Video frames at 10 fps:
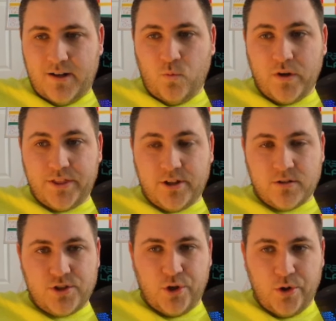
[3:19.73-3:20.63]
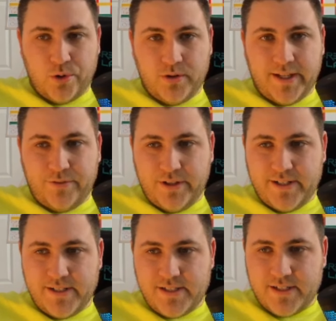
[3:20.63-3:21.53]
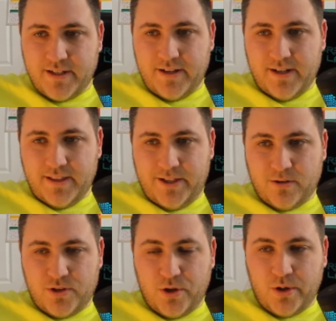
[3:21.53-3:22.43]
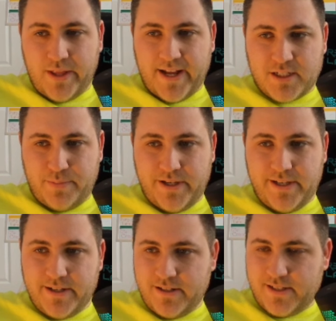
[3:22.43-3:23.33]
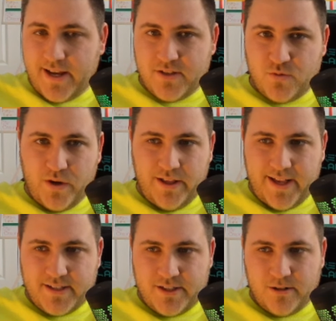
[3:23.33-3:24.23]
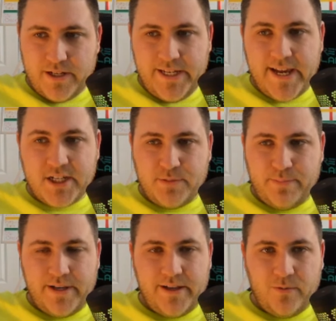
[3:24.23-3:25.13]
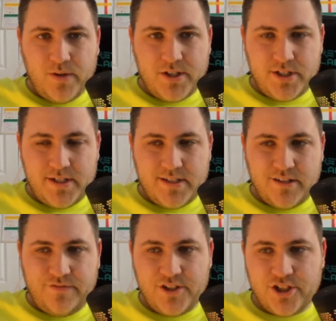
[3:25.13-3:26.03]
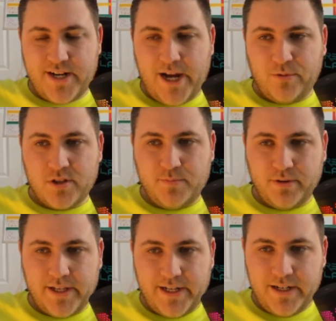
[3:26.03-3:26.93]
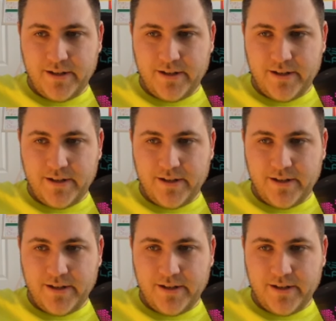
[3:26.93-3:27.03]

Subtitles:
what their total level is, their total XP is, as well as their EHP, which is efficient hours played.